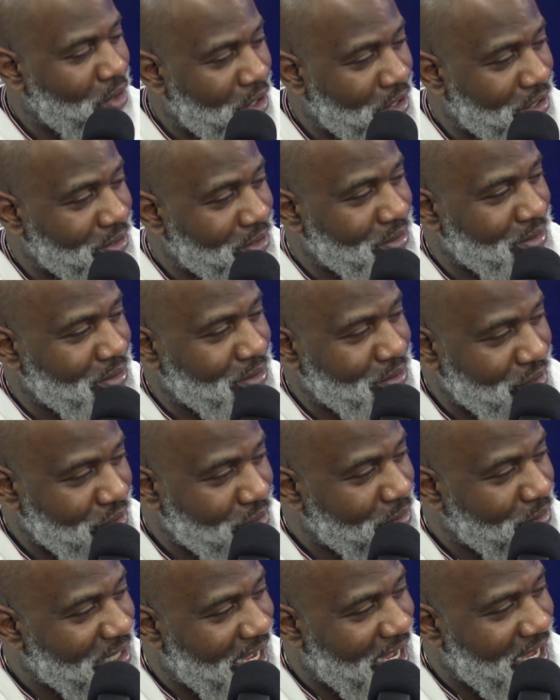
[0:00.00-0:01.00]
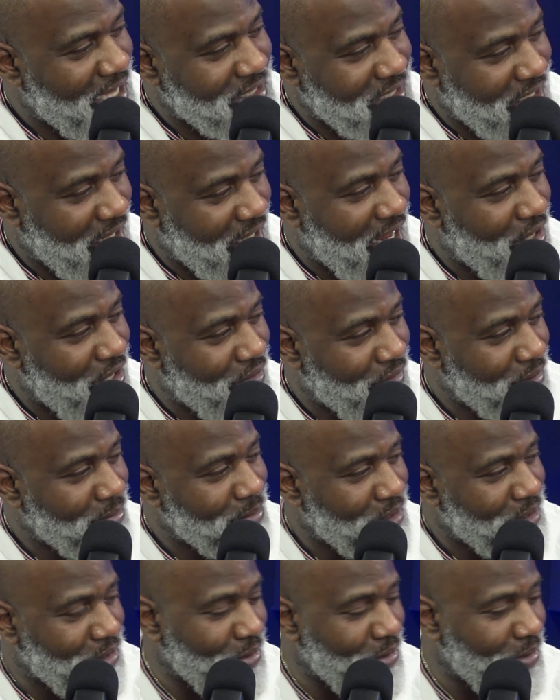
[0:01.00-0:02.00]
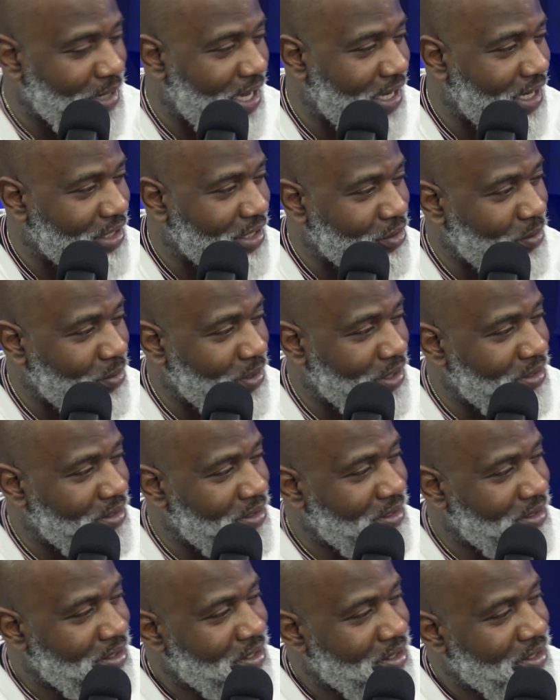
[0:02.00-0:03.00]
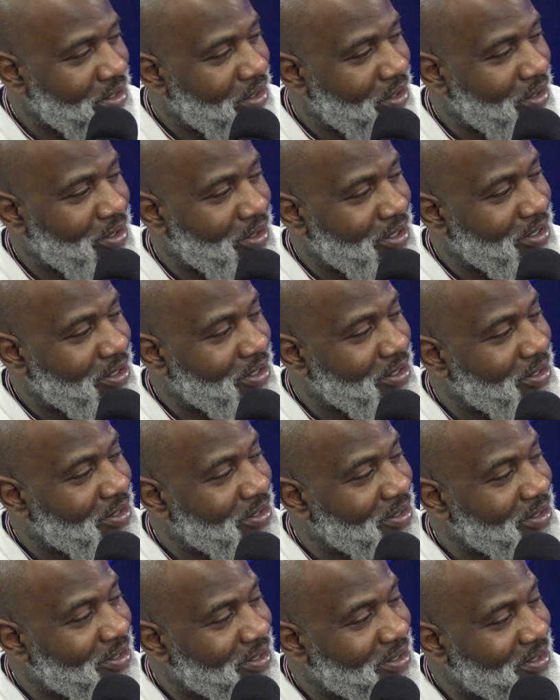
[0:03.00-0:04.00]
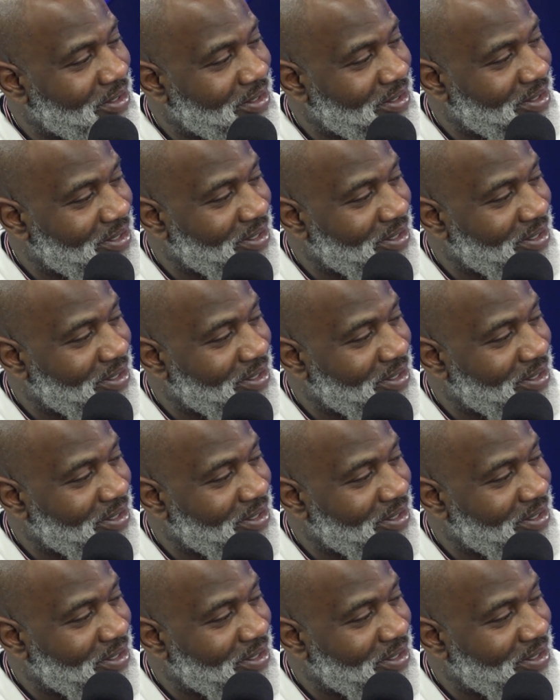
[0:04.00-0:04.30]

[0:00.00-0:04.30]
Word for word: Are you do you guys allow them to do that as well, or? Oh, that's a